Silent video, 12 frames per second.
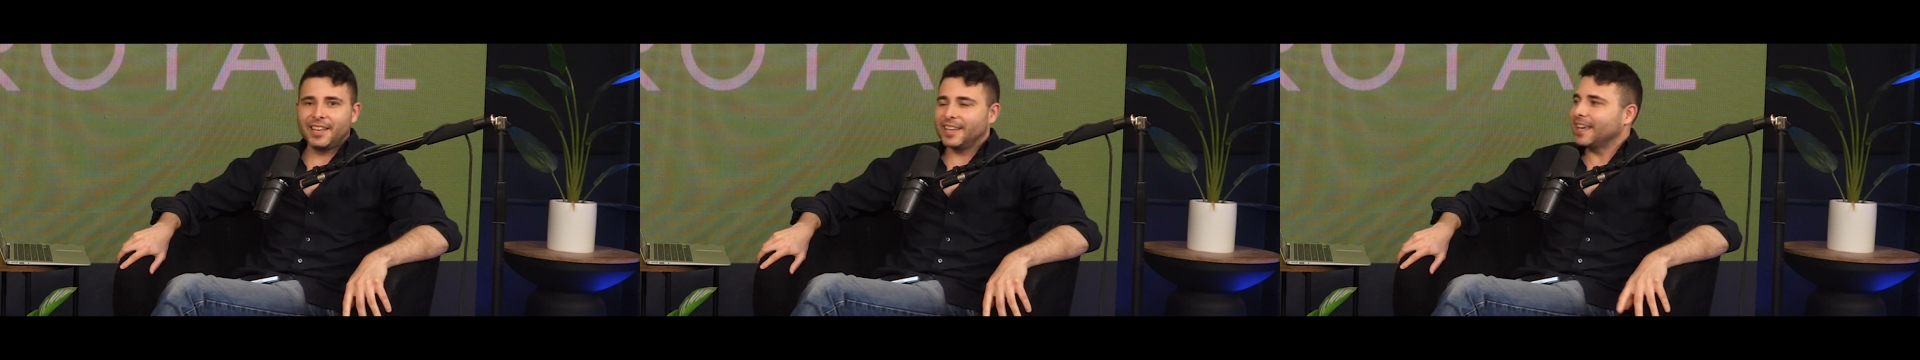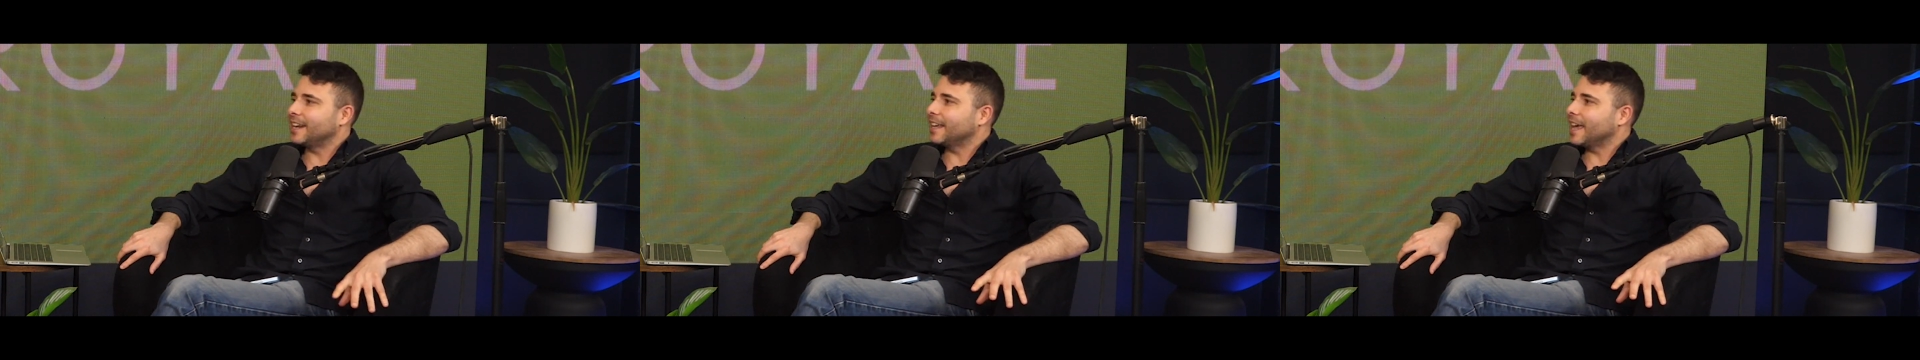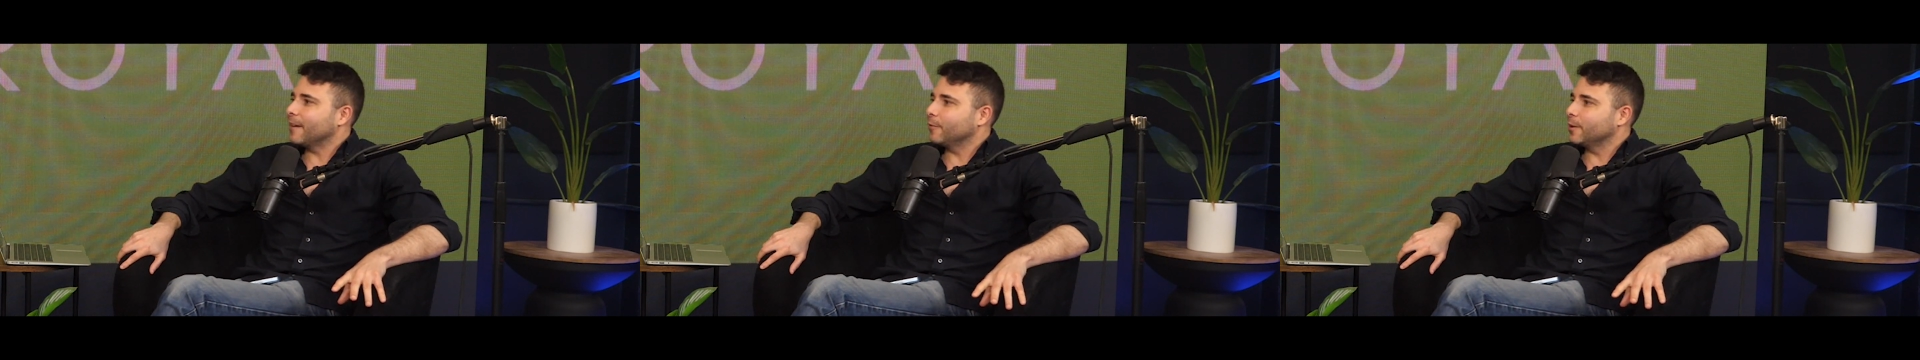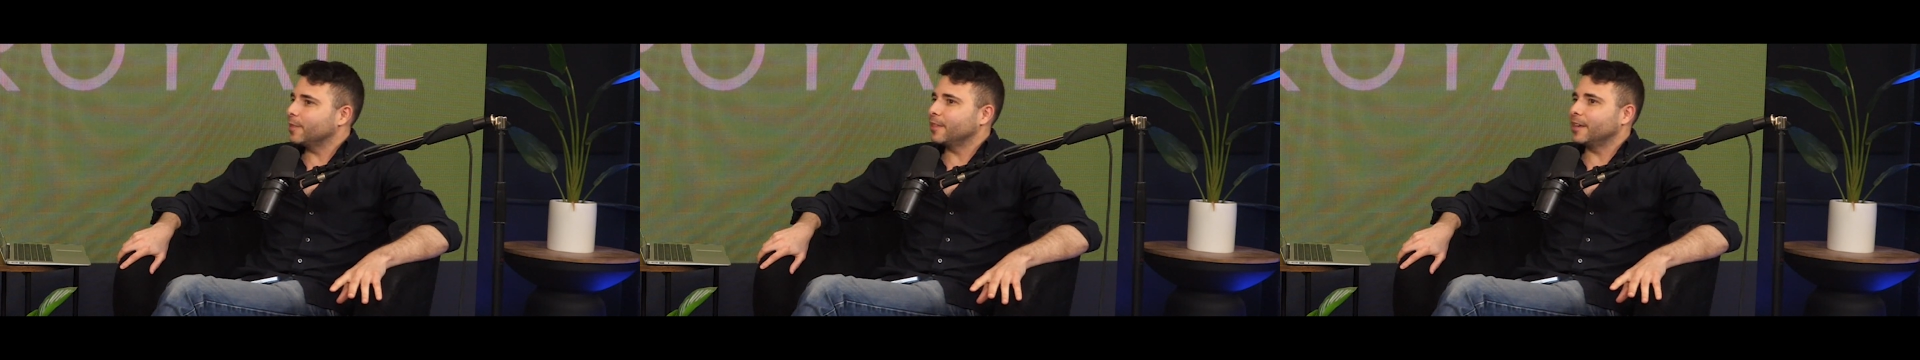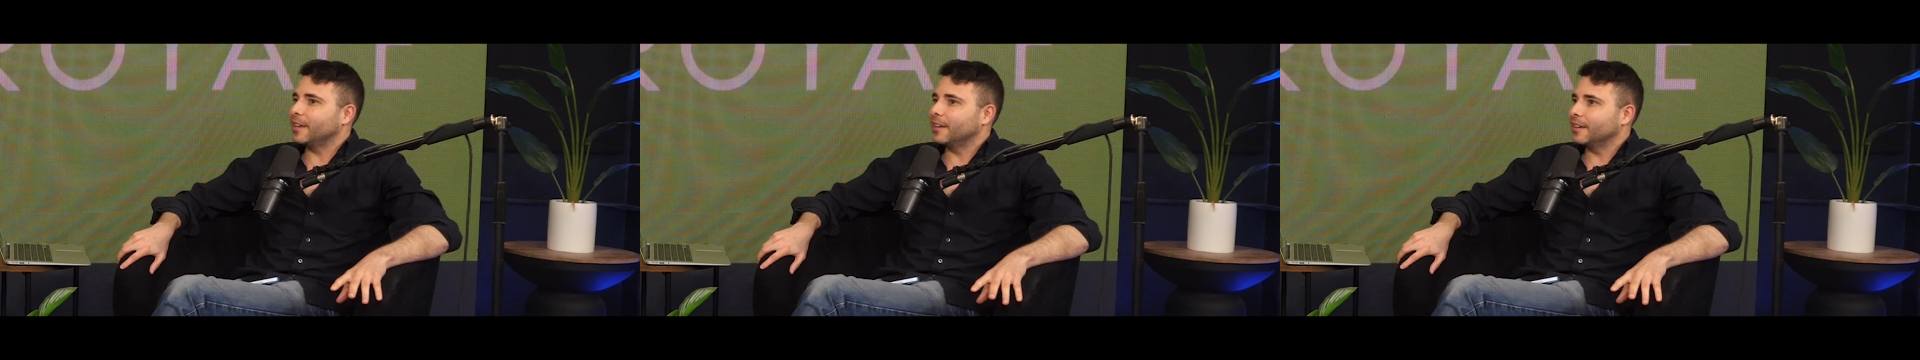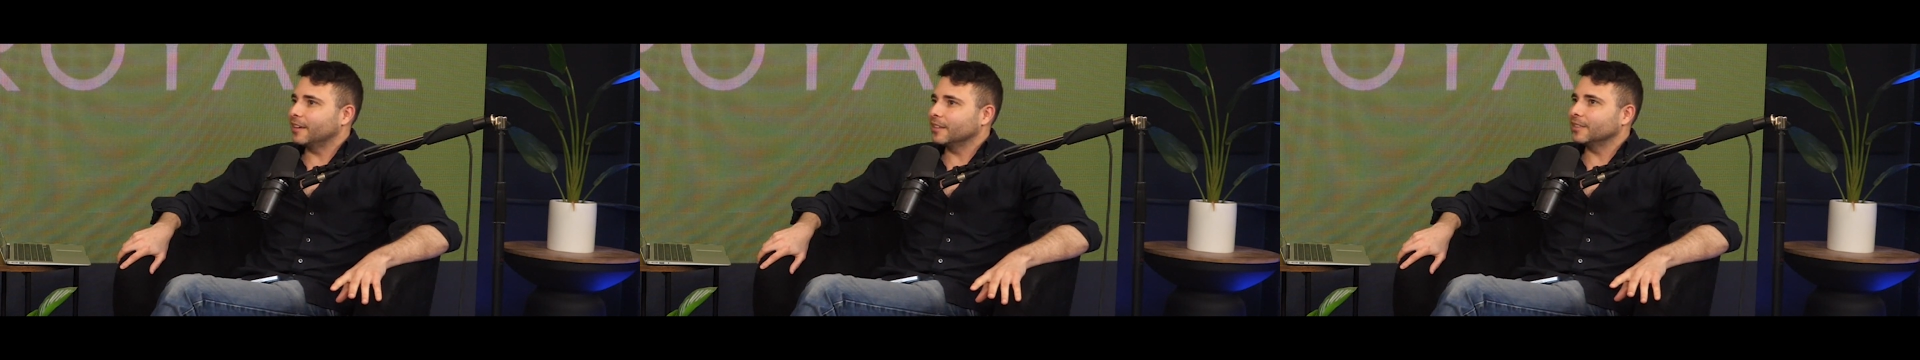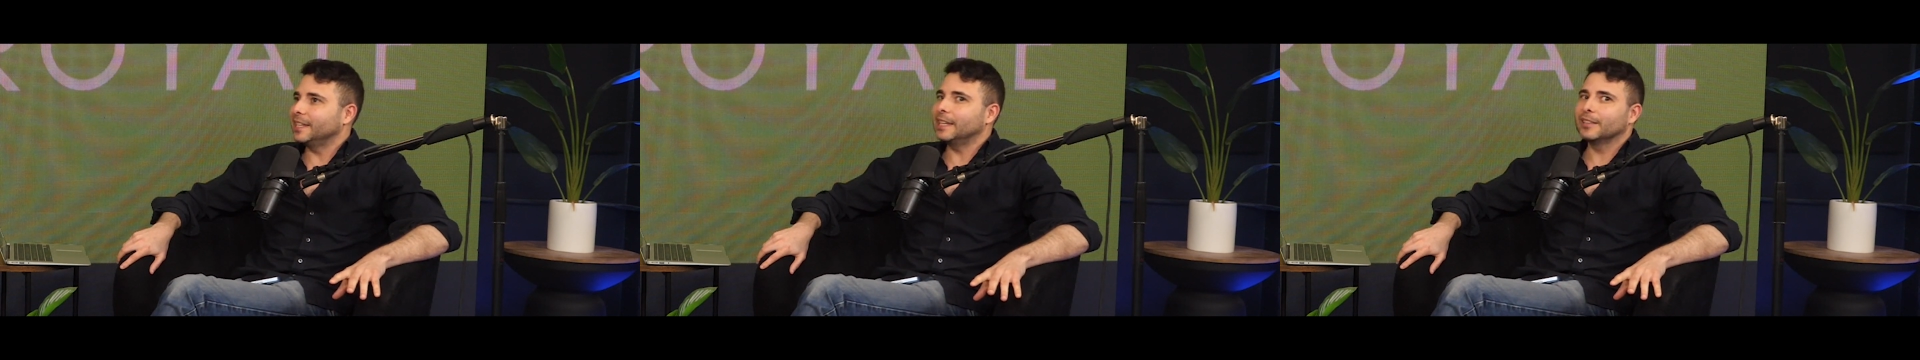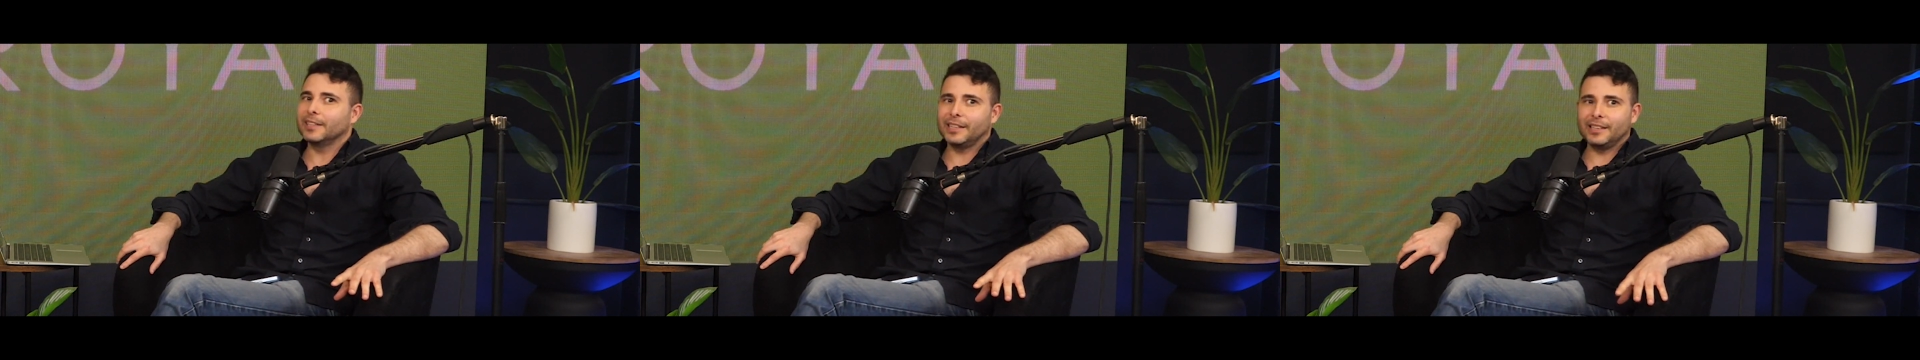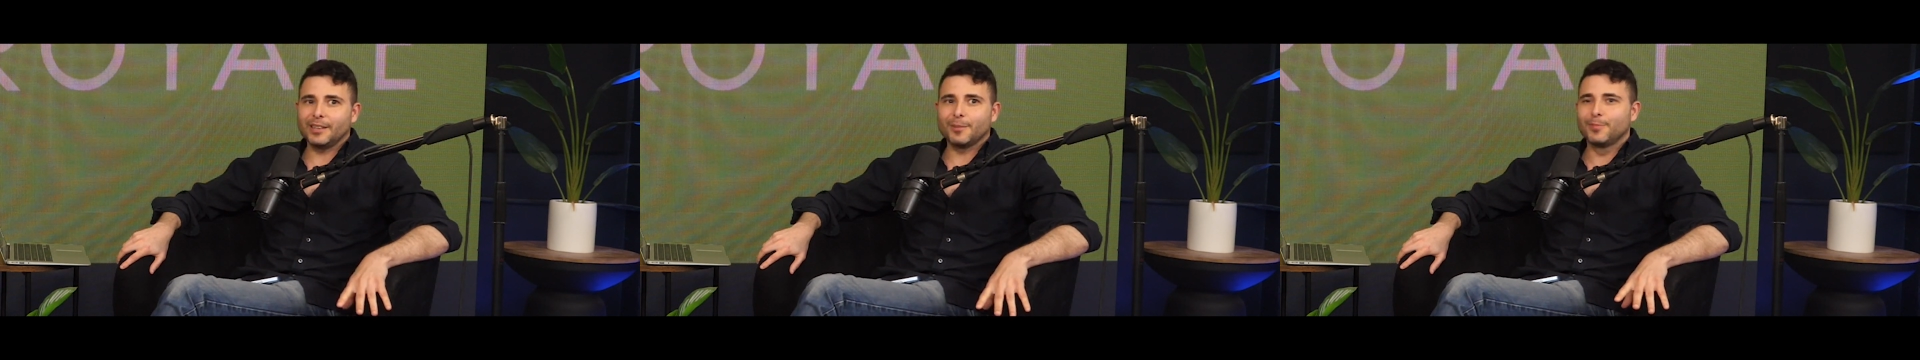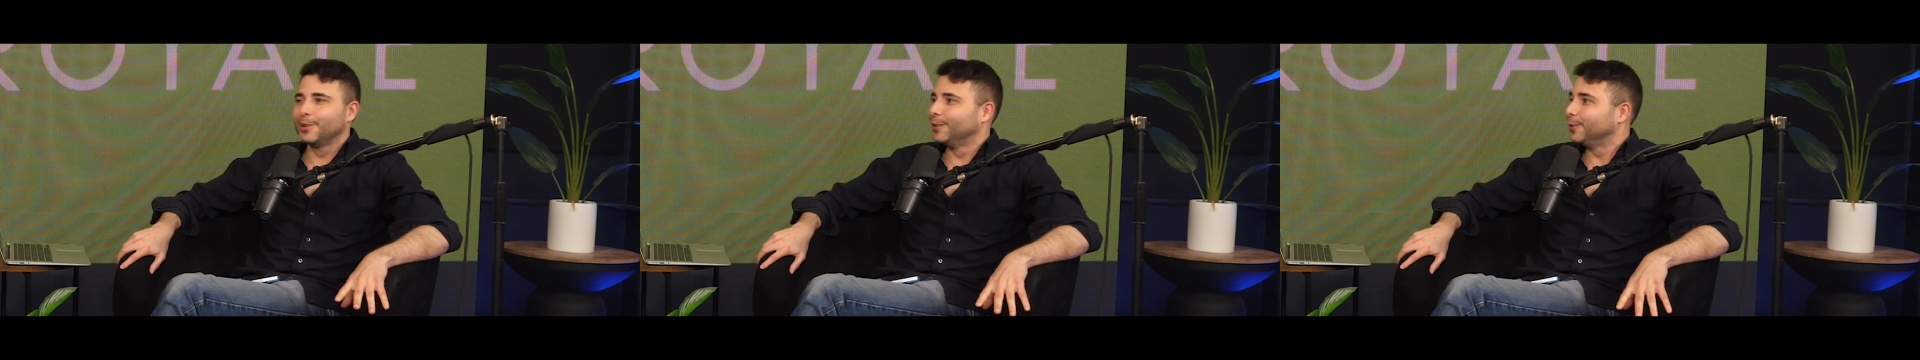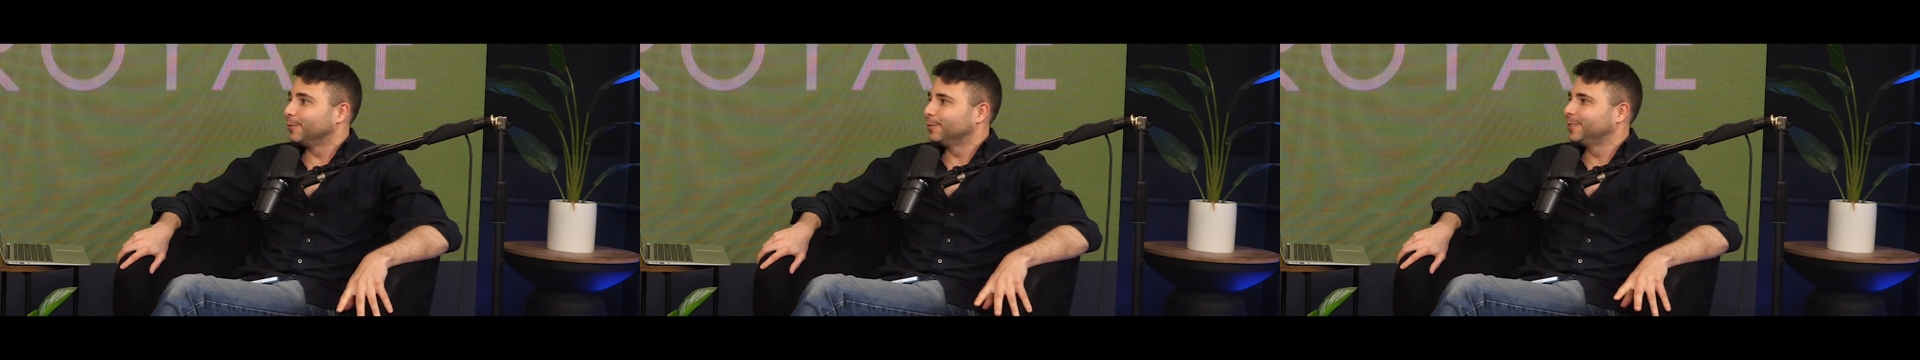getting everything legally approved.